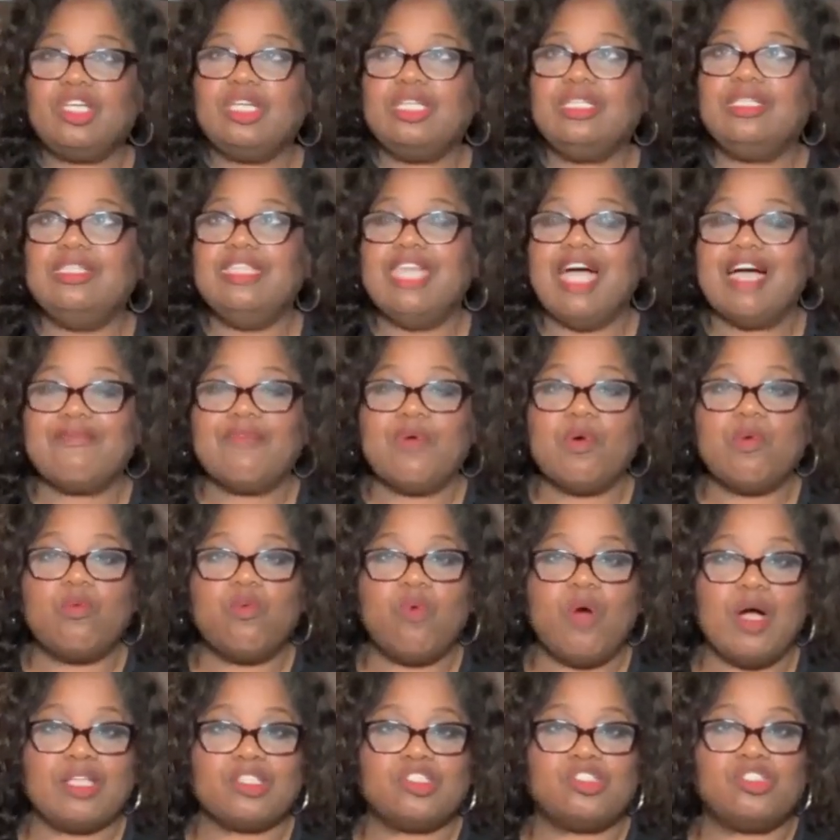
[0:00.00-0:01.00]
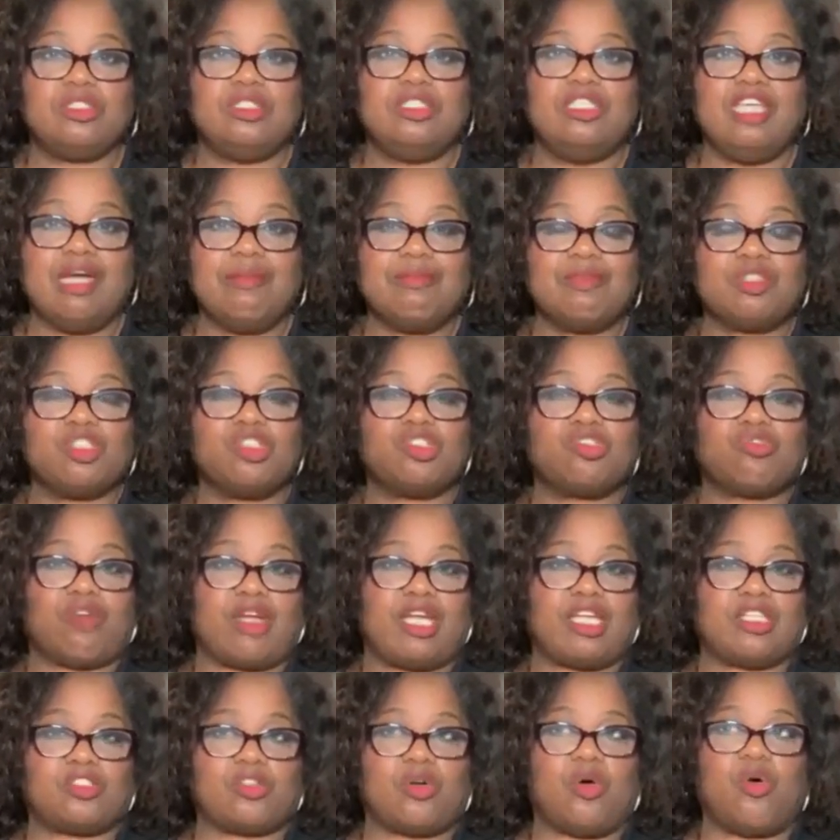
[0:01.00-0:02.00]
She never once
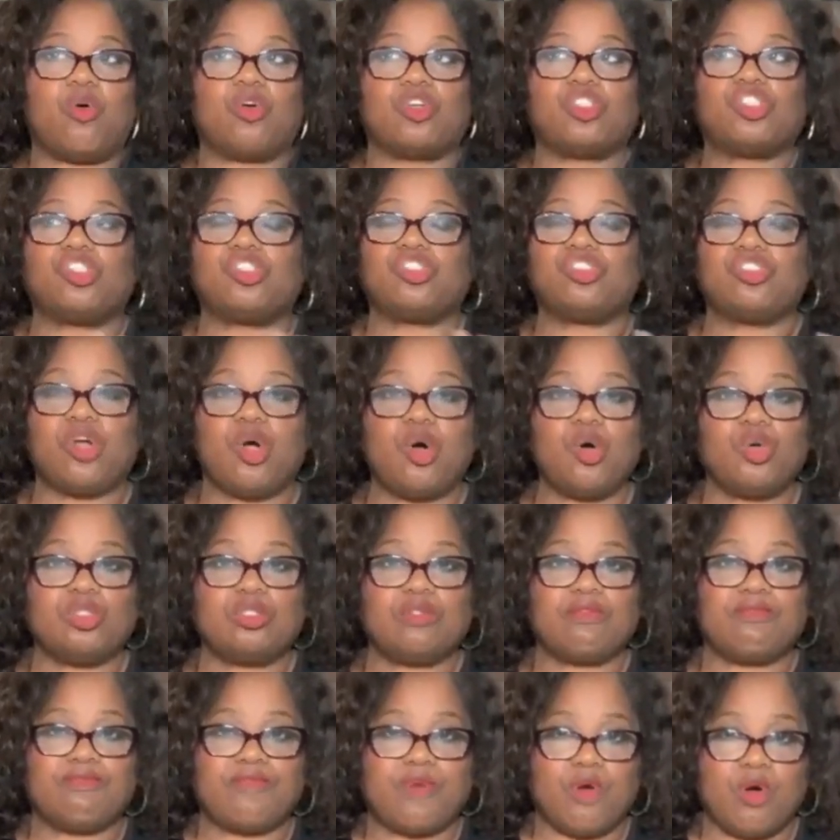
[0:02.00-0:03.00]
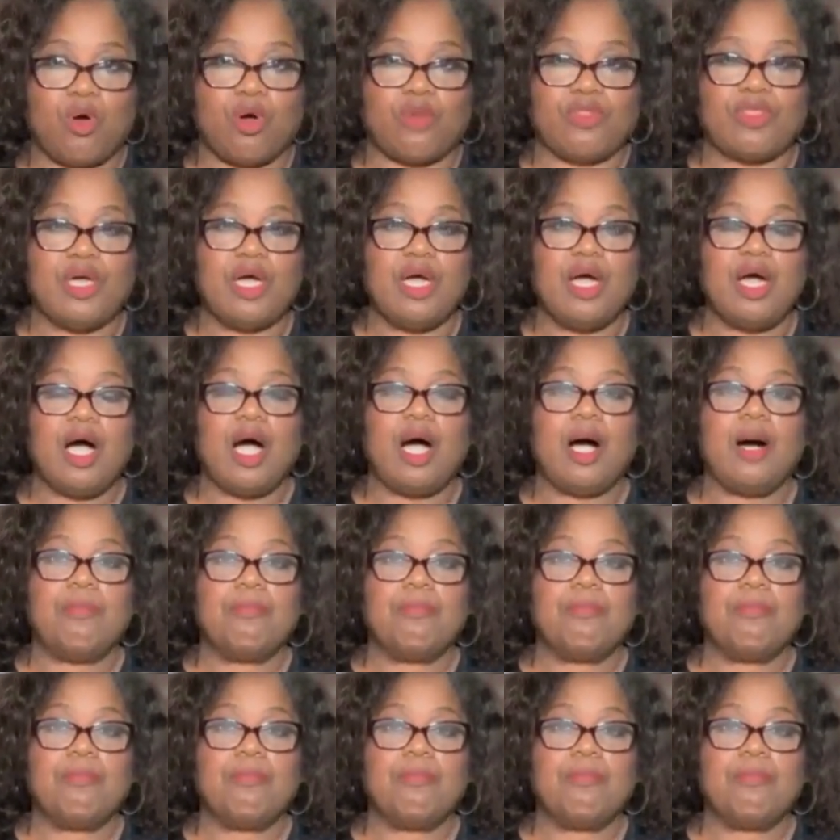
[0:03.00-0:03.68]
demonstrates or shows forth